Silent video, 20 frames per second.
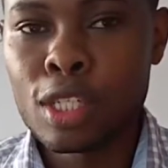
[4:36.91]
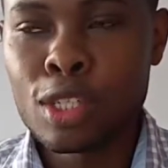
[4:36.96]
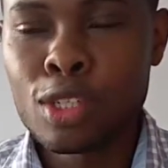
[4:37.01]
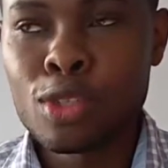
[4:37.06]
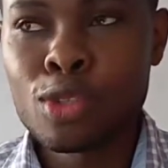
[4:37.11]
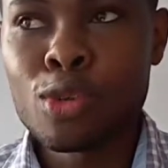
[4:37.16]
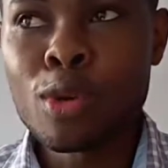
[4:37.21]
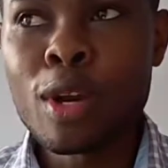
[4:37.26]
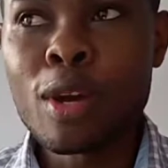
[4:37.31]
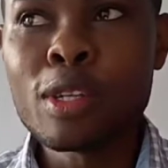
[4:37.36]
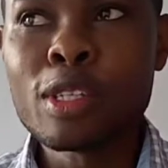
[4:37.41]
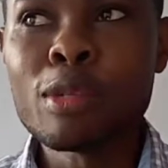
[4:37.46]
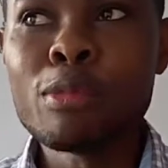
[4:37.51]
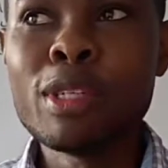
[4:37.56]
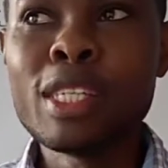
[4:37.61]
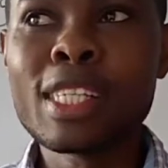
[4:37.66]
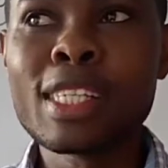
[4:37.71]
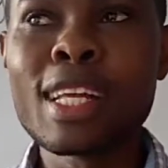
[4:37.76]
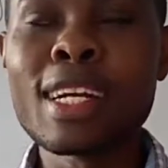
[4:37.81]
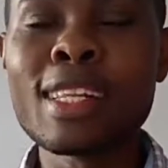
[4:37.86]
So now it
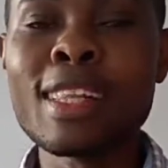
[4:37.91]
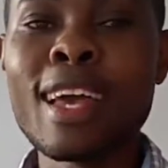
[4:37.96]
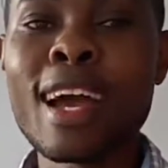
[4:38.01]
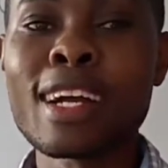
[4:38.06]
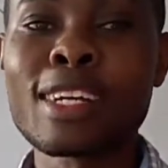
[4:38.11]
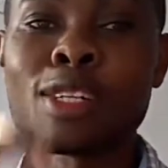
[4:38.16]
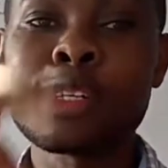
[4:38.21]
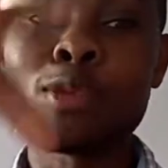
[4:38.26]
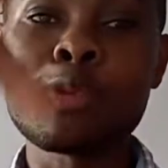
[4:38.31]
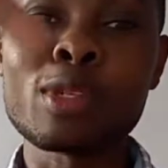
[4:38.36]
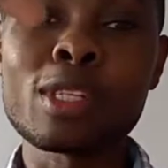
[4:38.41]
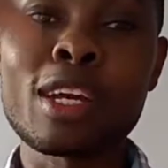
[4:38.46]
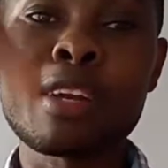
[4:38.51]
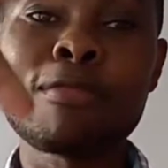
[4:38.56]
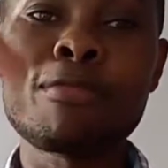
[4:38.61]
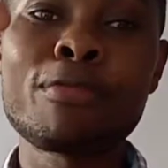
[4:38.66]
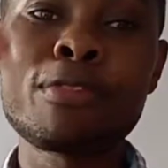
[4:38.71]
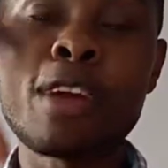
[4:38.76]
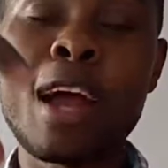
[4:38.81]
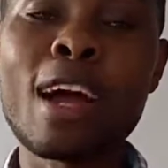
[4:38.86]
means that the action was
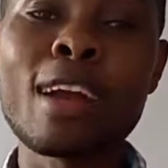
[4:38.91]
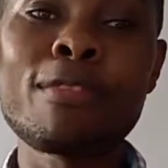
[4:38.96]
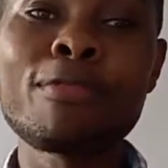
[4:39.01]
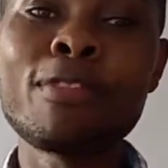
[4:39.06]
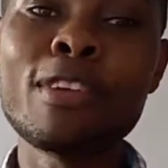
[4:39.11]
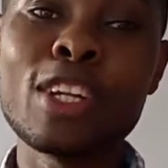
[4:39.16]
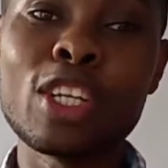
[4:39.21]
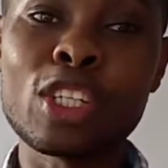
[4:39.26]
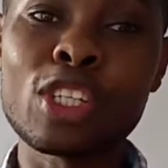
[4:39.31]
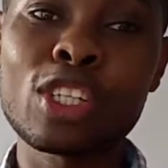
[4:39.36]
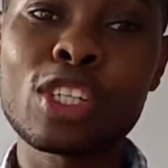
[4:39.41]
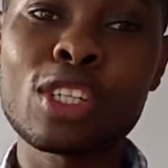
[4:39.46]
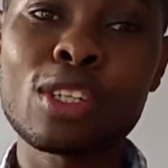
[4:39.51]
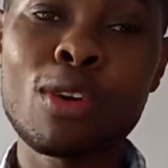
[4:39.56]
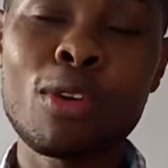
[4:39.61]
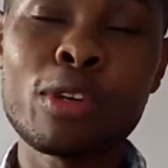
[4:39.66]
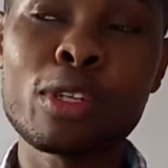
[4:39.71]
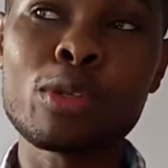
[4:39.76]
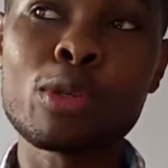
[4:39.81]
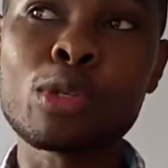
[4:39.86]
unfinished,
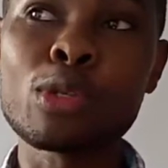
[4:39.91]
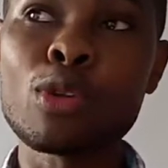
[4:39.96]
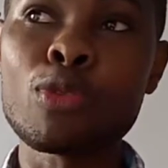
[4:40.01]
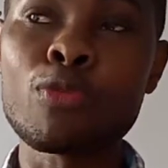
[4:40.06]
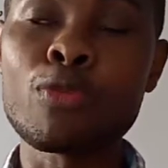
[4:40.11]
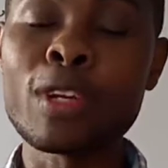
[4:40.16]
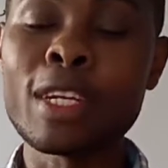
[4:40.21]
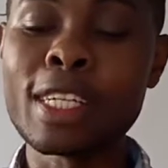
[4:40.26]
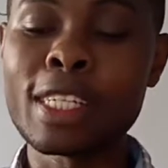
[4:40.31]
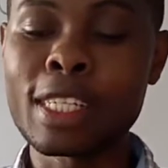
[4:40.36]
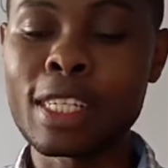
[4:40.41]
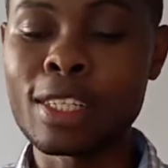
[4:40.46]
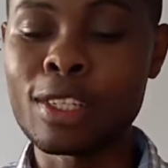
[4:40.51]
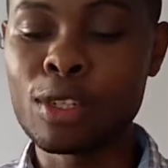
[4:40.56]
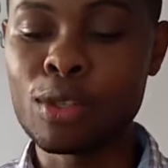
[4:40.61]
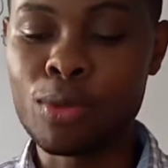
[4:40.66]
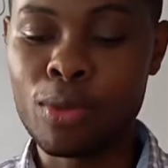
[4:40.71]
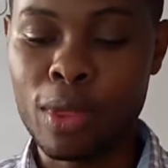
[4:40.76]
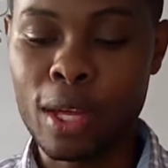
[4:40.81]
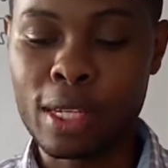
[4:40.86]
or it was not finished at
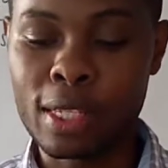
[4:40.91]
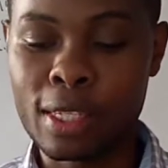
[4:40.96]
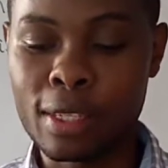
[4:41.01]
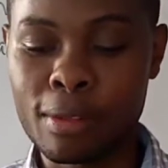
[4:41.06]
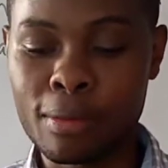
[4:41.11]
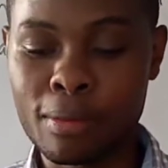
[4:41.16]
2:30.